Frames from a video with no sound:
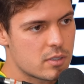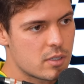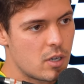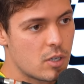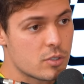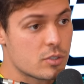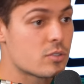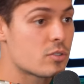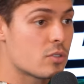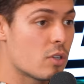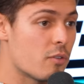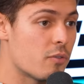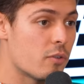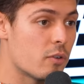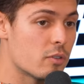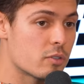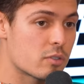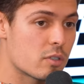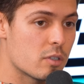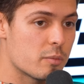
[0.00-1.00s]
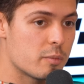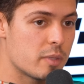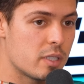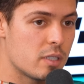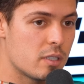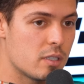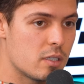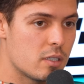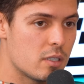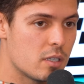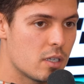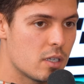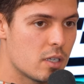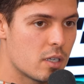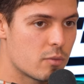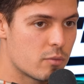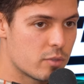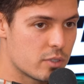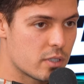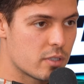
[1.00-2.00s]
Also, Stoffel is gonna be
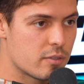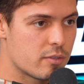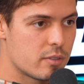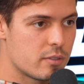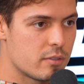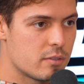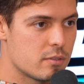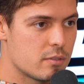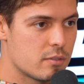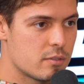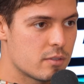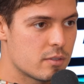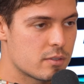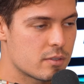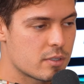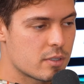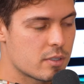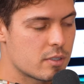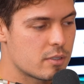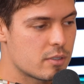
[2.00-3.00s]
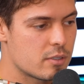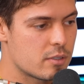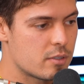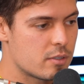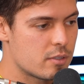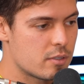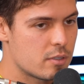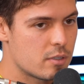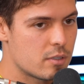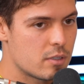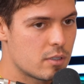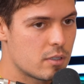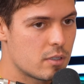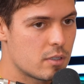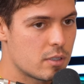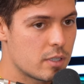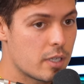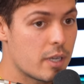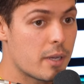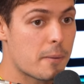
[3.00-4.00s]
reserve. So Stoffel too.
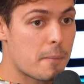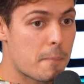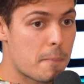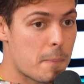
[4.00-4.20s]
Yeah.